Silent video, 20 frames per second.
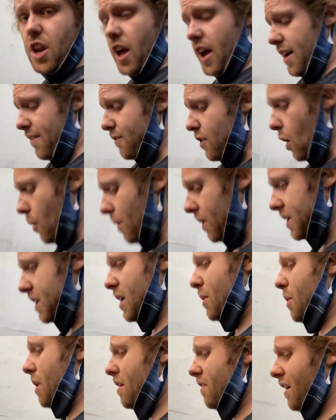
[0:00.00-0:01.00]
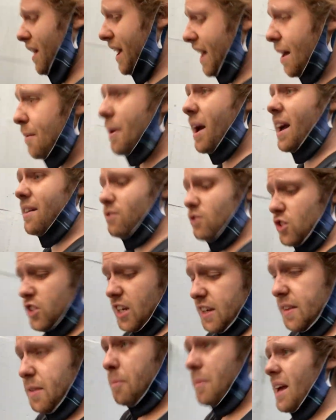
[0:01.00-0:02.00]
I have no idea where I am. I haven't
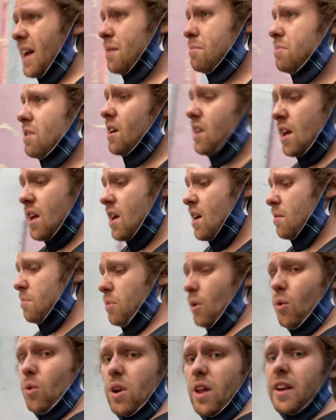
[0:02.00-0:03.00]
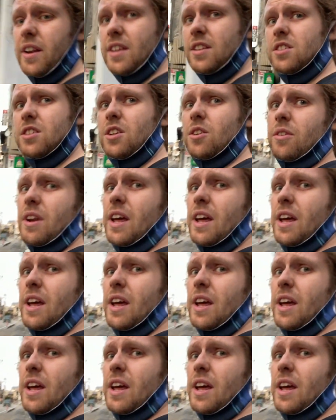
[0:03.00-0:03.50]
checked the map, but all I need to do